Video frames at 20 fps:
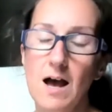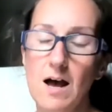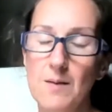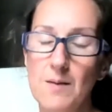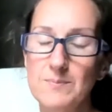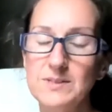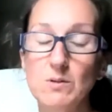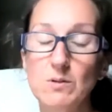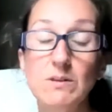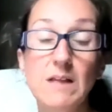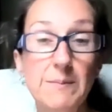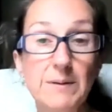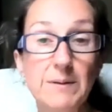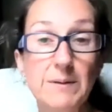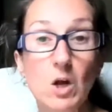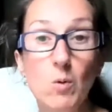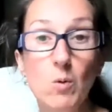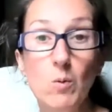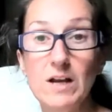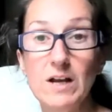So let me
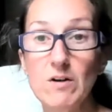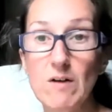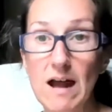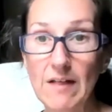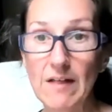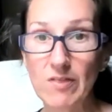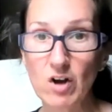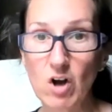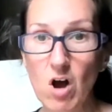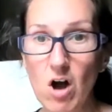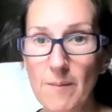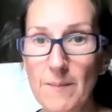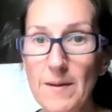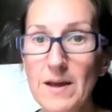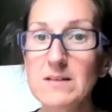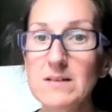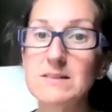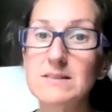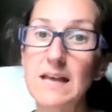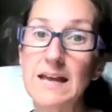know where you're at in the
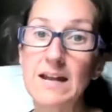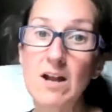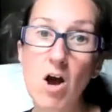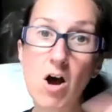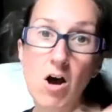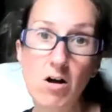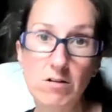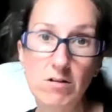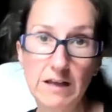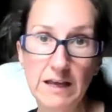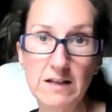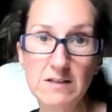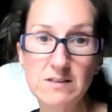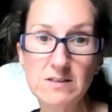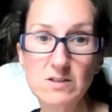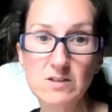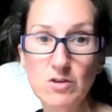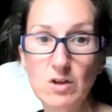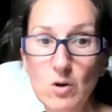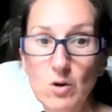comments, and I'll
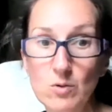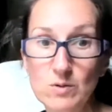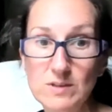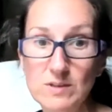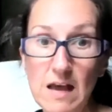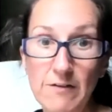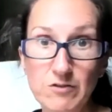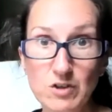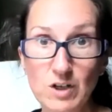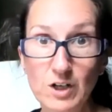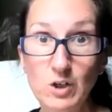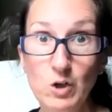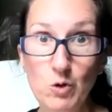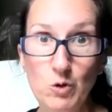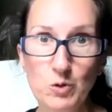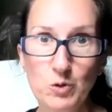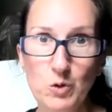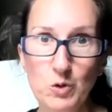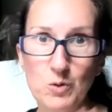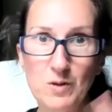answer those after I go
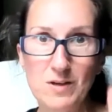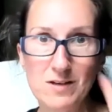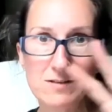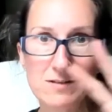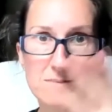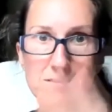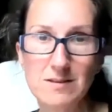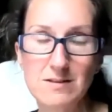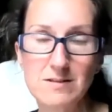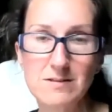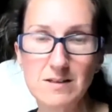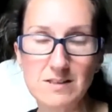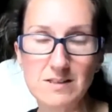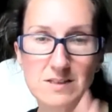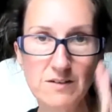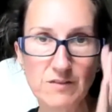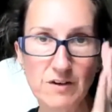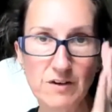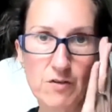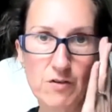through this list
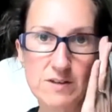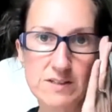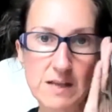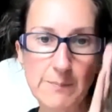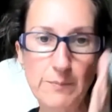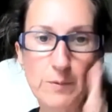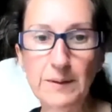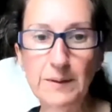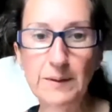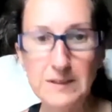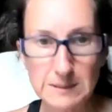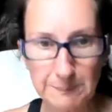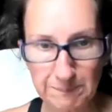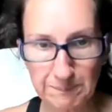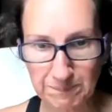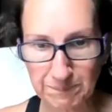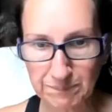of different supplements.